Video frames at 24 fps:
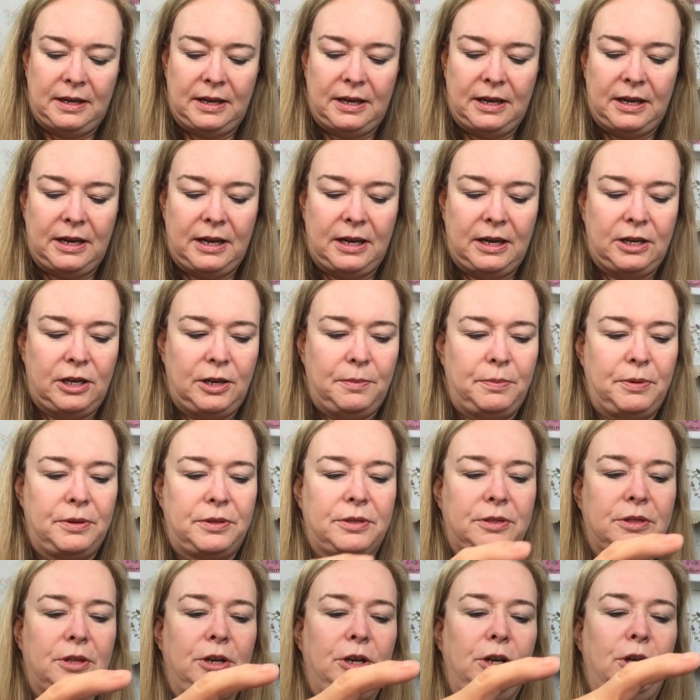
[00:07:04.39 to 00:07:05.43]
And you
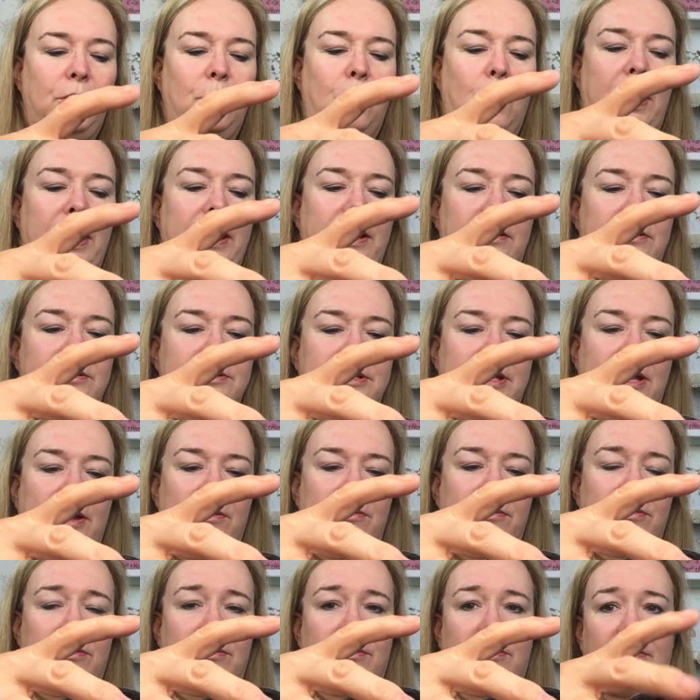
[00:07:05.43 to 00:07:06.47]
put the little whales
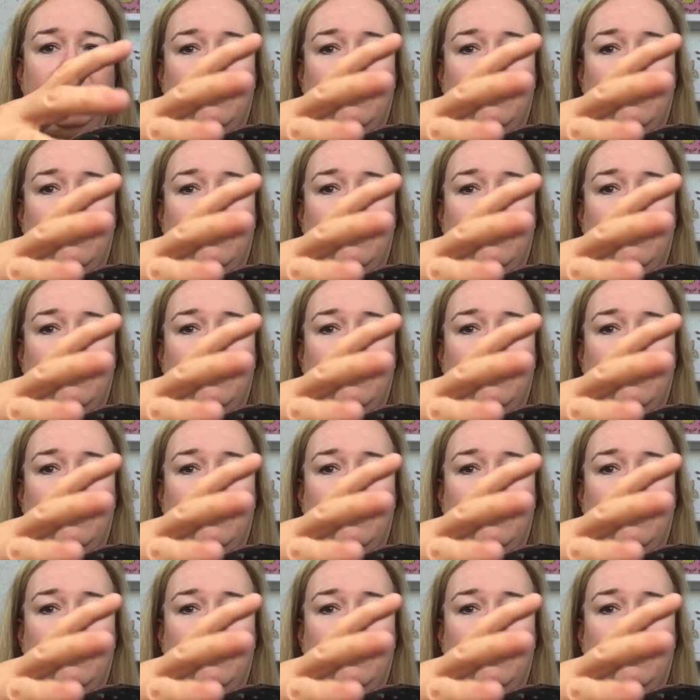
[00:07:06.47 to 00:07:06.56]
on.